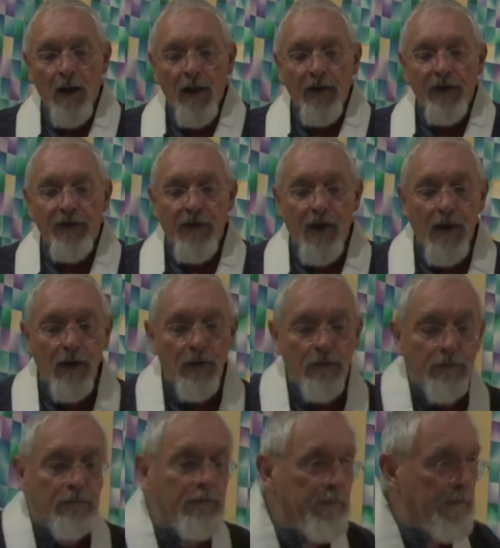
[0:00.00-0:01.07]

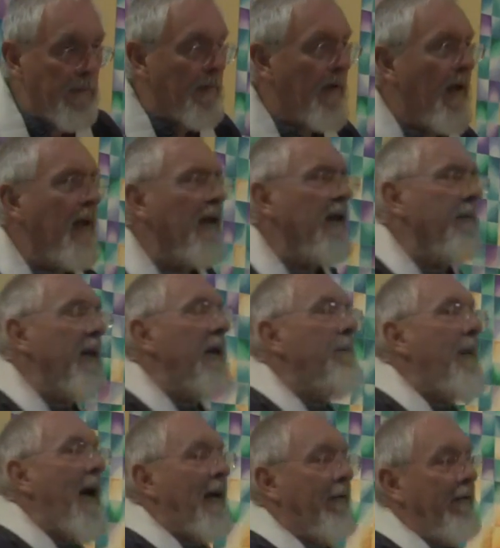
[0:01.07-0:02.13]
So a little bit of
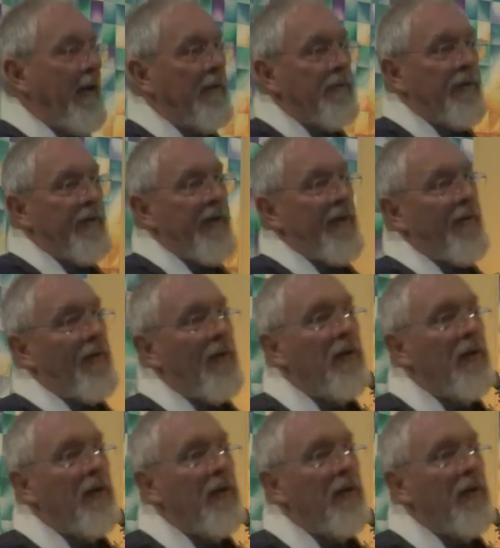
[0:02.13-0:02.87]
background to this,